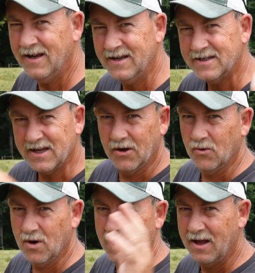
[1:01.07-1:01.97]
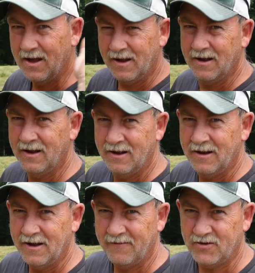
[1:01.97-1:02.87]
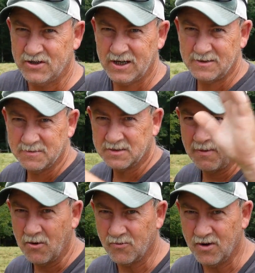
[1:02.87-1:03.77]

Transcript: So if you see some smoke